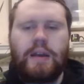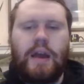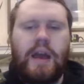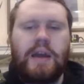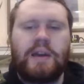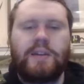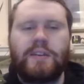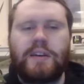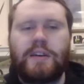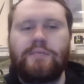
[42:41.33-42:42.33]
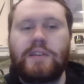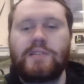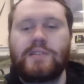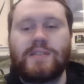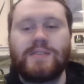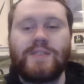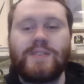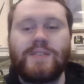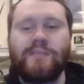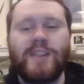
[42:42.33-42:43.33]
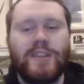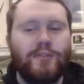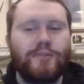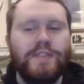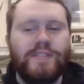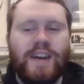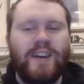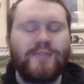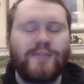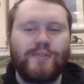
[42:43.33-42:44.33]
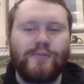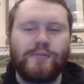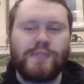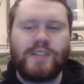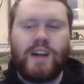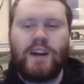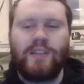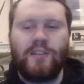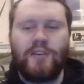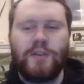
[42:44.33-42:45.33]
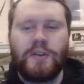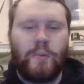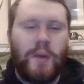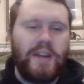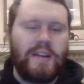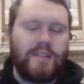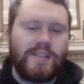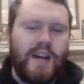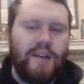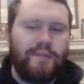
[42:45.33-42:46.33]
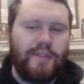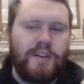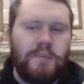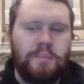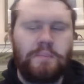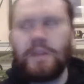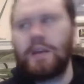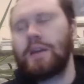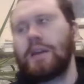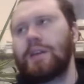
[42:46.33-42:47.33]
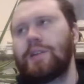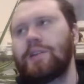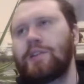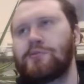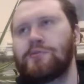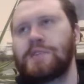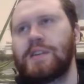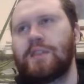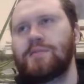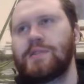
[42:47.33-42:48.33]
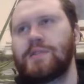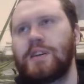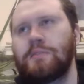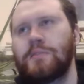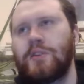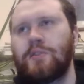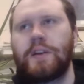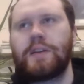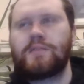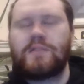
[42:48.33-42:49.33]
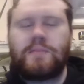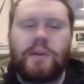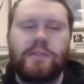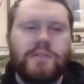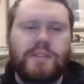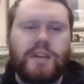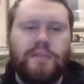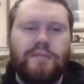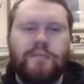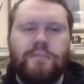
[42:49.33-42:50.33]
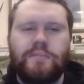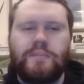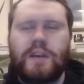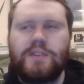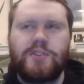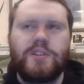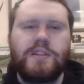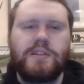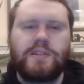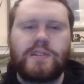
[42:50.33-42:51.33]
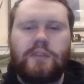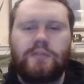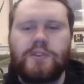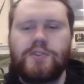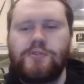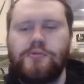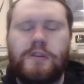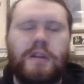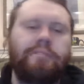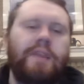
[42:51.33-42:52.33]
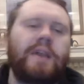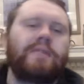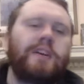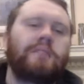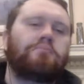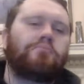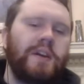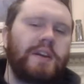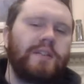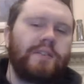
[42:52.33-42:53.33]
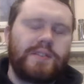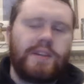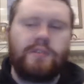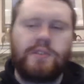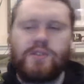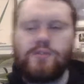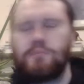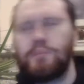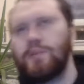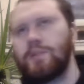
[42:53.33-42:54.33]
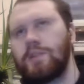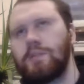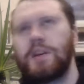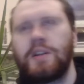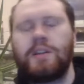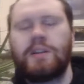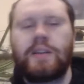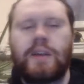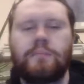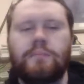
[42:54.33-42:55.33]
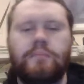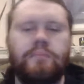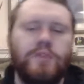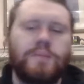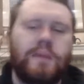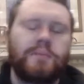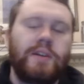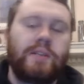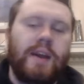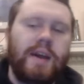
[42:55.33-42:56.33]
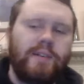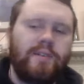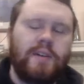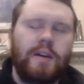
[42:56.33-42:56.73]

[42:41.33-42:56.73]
And it's the same literally down to Scott and Logan waiting outside for them, literally down to them, you know, like spelling stuff and cheating the silent issue, and then breaking the silent issue both in the beginning and then most prominently at the end,